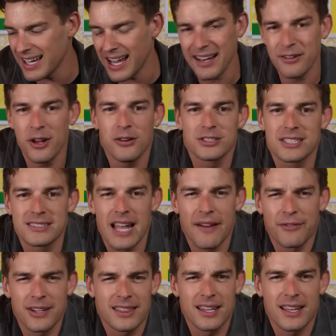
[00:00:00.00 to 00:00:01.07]
I don't know, just
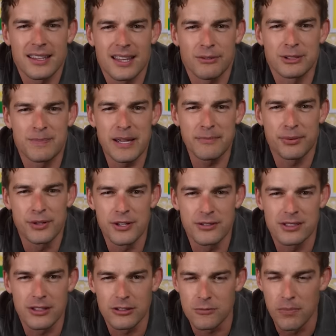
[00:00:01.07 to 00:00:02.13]
everything that was being
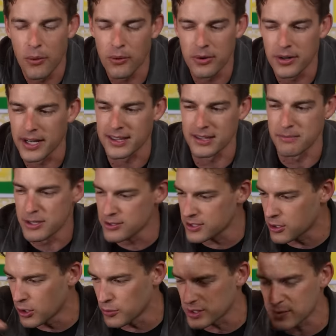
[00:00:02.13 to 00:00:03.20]
produced looked boring. The
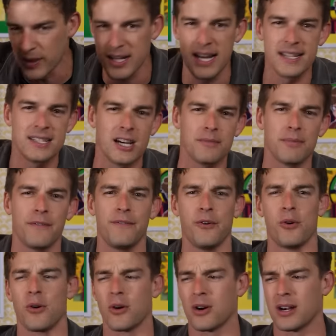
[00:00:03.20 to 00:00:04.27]
musical was one I'd done
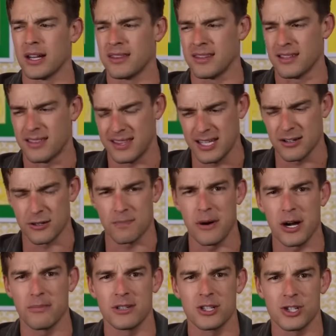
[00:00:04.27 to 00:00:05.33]
before, and the theater
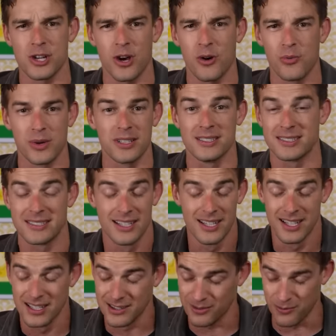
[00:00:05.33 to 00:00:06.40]
department show was
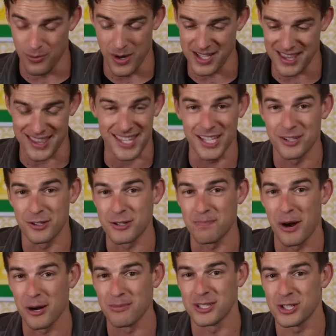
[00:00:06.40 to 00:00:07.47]
what theater
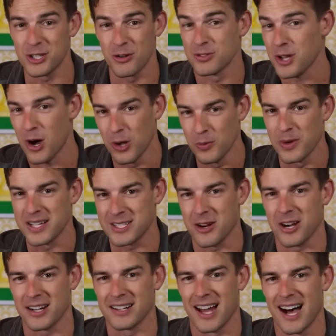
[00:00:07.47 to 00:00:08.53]
department shows always
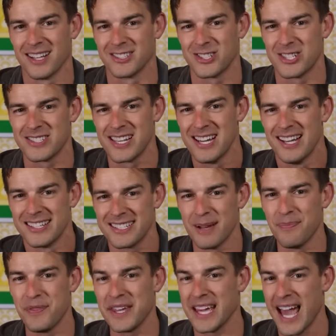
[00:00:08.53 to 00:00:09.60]
are at colleges,
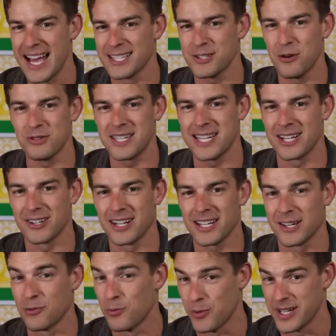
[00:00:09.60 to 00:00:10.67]
something
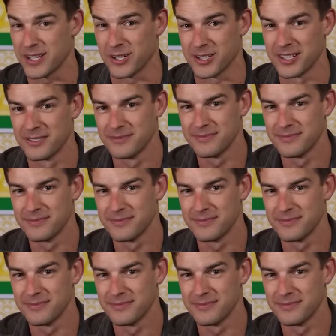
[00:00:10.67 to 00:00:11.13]
esoteric and weird.